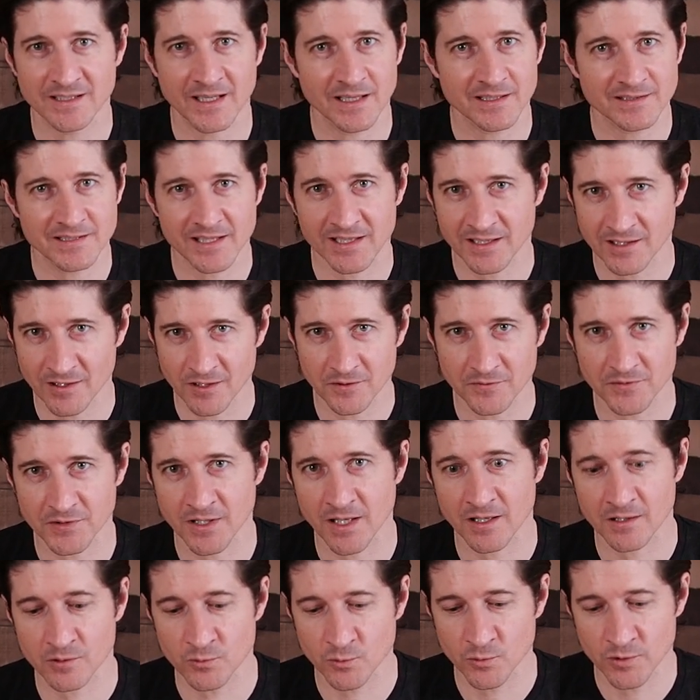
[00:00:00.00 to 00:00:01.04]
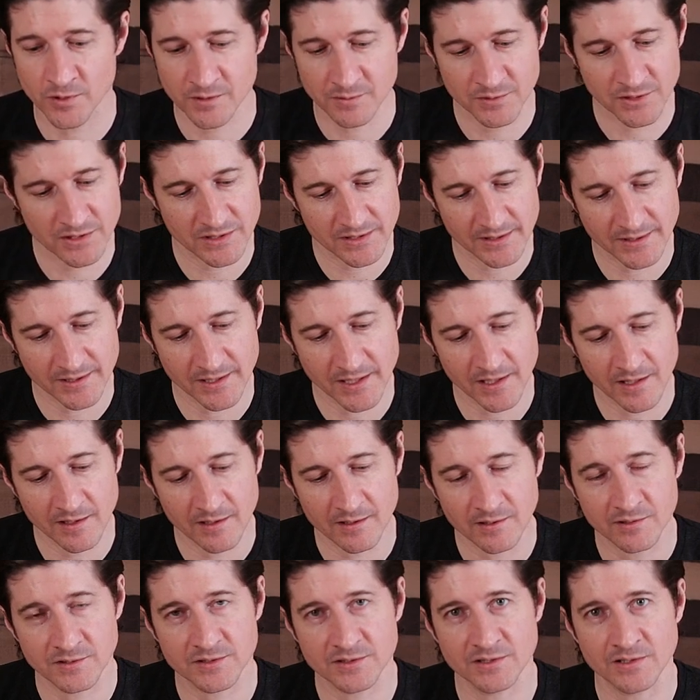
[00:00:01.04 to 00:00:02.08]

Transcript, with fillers: not taking off a lot of wood, just little